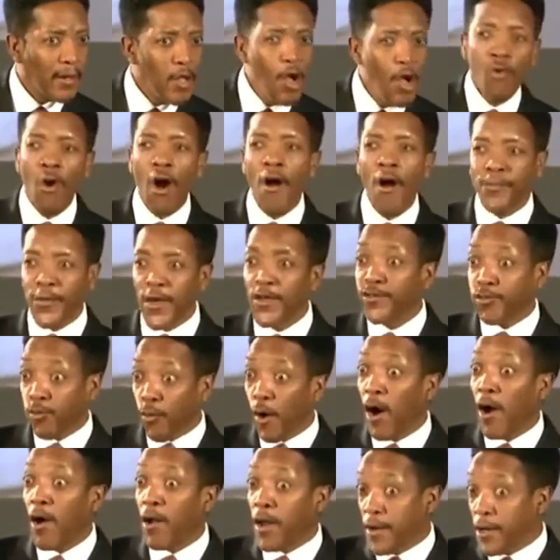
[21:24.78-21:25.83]
You want this
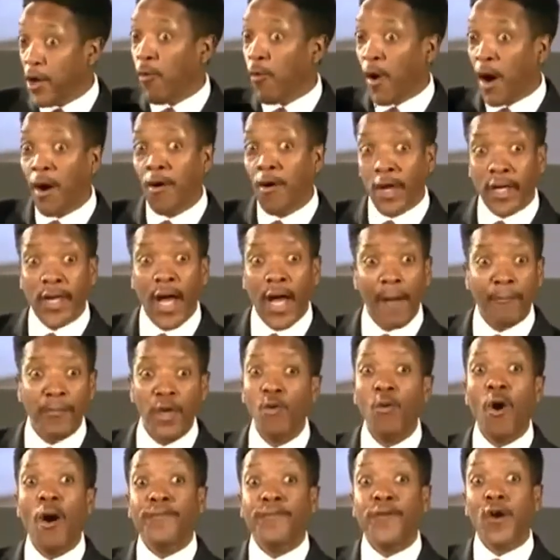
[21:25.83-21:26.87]
world and the world to come.
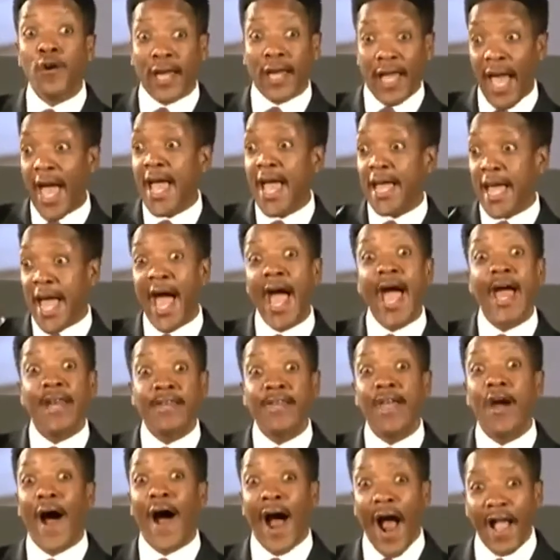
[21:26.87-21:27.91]
You want your cake
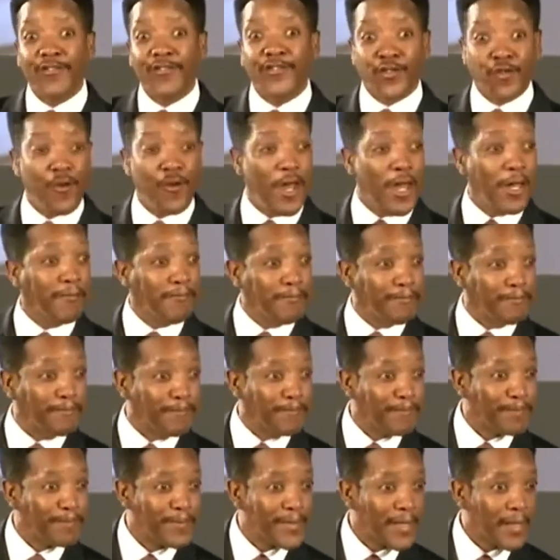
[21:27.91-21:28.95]
and your ice cream.
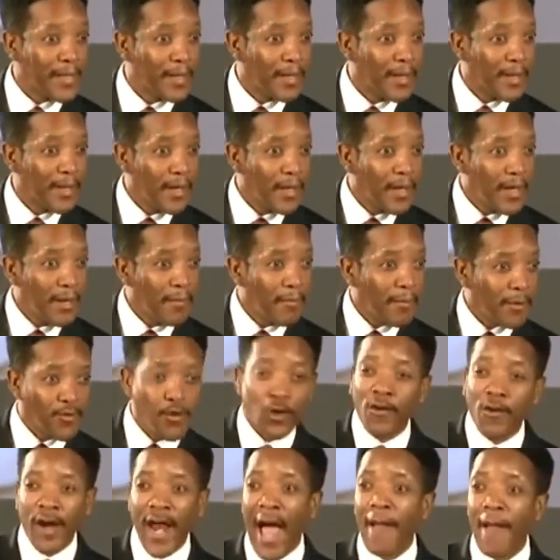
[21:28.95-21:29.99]

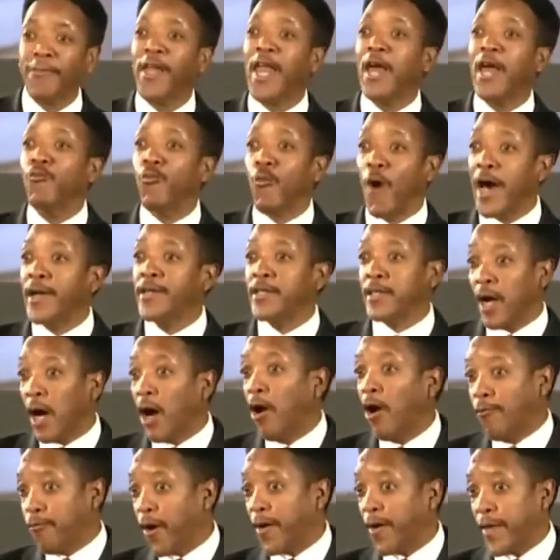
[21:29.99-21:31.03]
You're going to have to let one
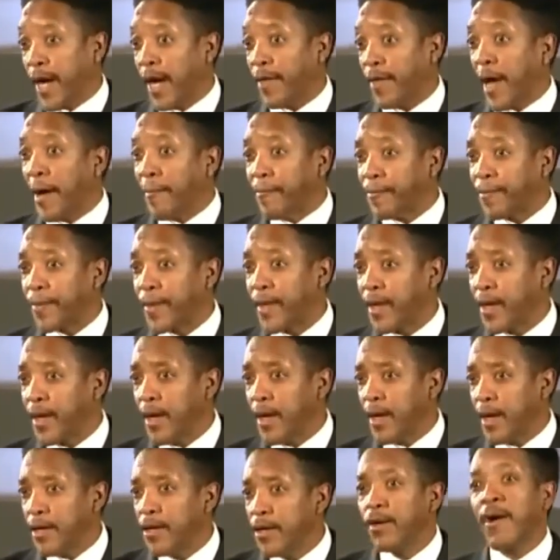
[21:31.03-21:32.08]
go for the other.
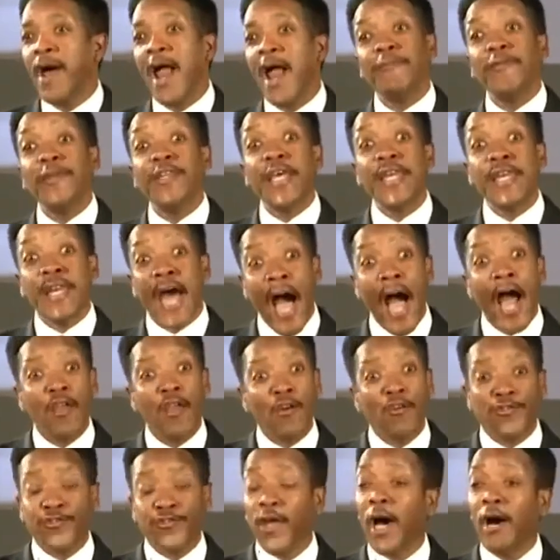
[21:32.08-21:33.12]
You're going to have to deny
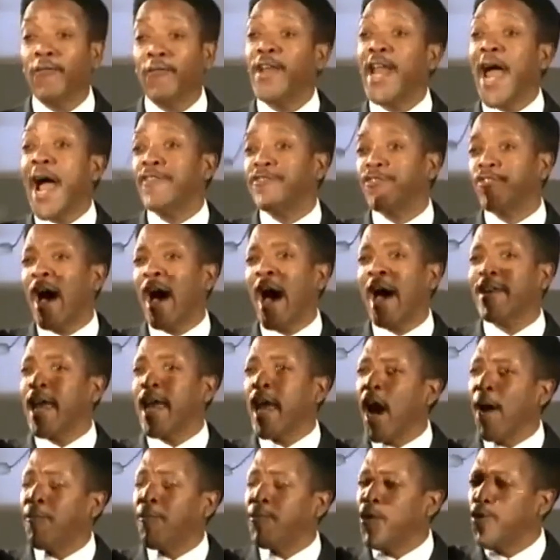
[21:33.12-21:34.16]
yourself and ask God
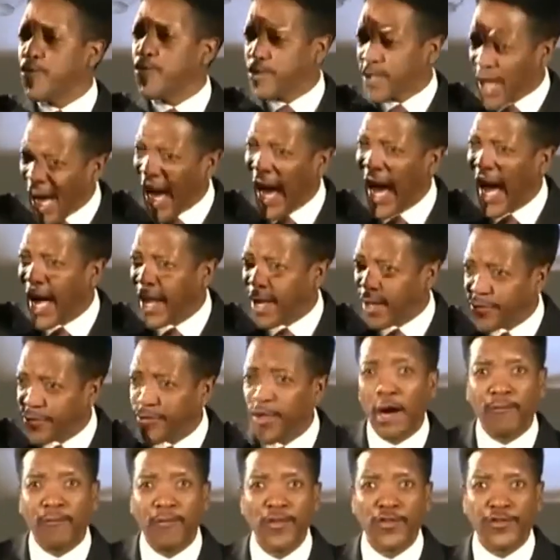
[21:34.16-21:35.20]
to help you die to
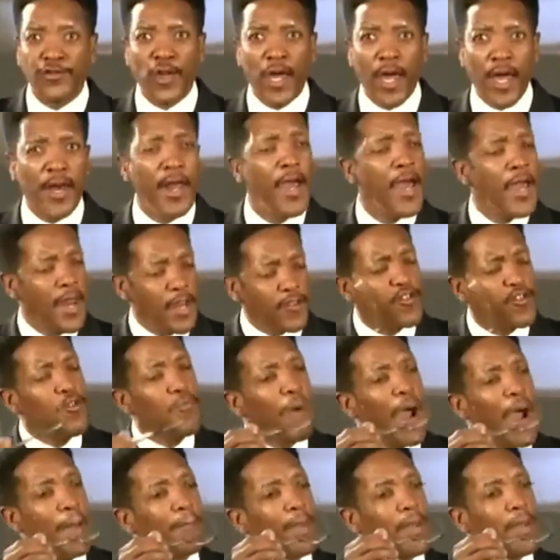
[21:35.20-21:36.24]
self and sin that
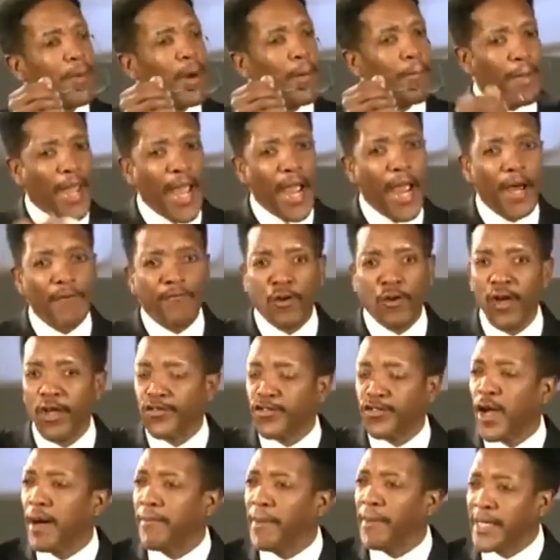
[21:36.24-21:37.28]
you might be prepared for
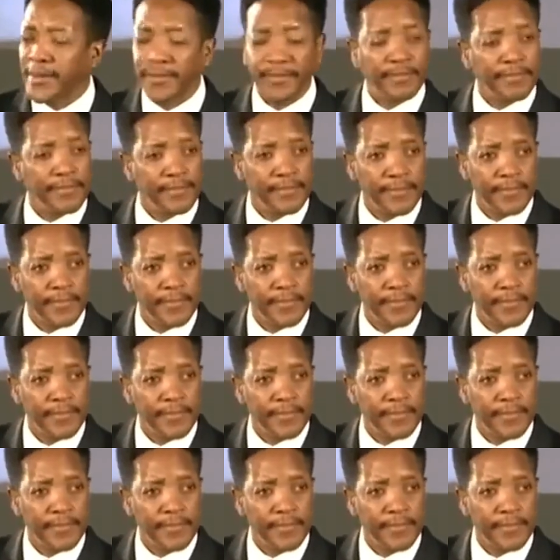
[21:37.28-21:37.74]
his coming.